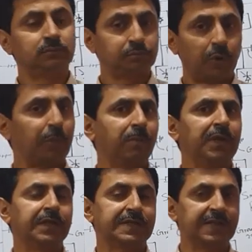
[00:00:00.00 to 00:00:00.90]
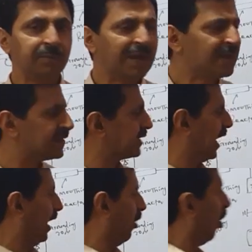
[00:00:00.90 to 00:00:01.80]
probably Siemens,
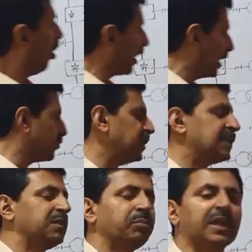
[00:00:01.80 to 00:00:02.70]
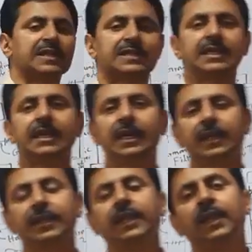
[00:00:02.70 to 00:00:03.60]
or HVDC plus,
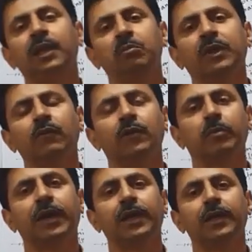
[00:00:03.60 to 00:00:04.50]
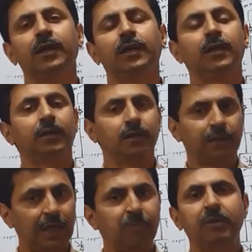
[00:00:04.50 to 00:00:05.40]
the name given by
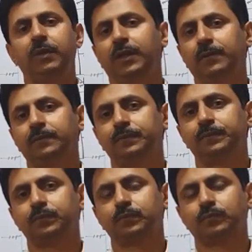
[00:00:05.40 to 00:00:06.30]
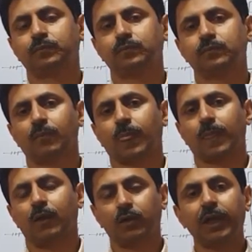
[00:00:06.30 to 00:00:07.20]
ABB.
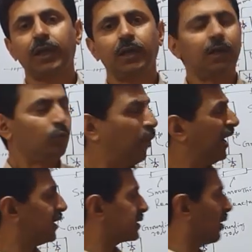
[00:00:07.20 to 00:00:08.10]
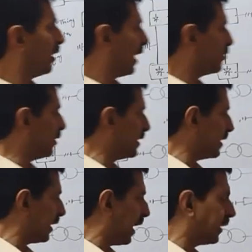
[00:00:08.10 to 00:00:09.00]
Okay, why it is called
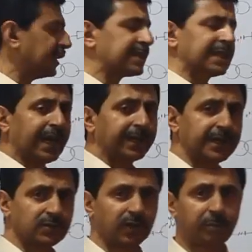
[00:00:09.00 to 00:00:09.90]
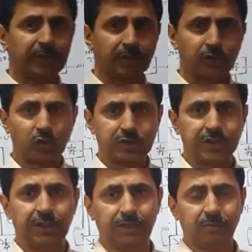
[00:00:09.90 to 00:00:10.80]
HVDC light? This light does not mean
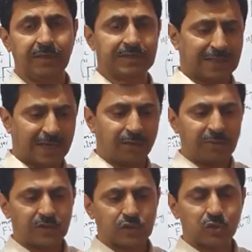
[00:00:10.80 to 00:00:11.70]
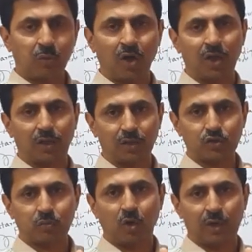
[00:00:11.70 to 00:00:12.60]
Roshni, it means light means small,
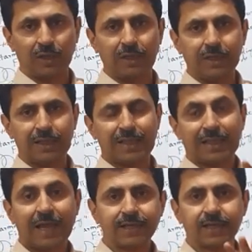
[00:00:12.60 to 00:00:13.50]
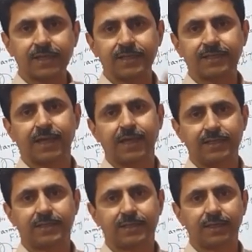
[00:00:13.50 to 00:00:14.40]
lighter in size.